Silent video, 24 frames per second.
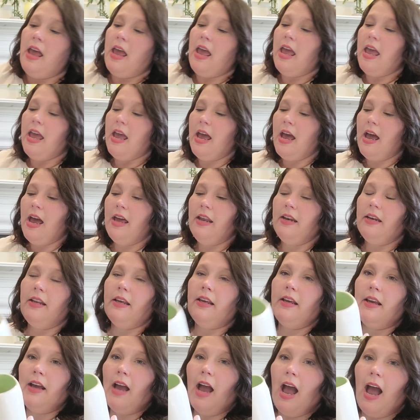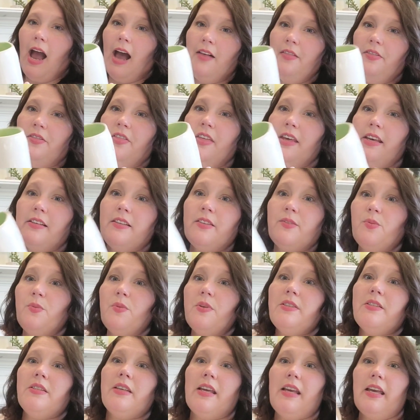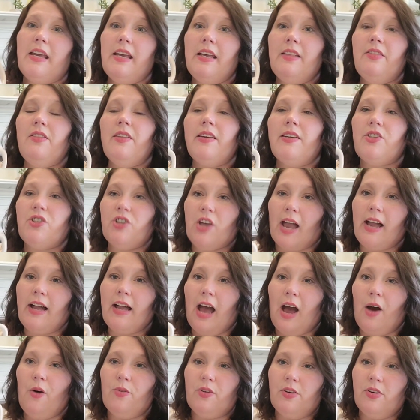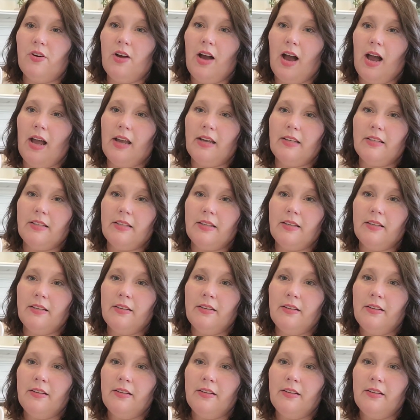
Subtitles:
And this was in the checkout, you guys.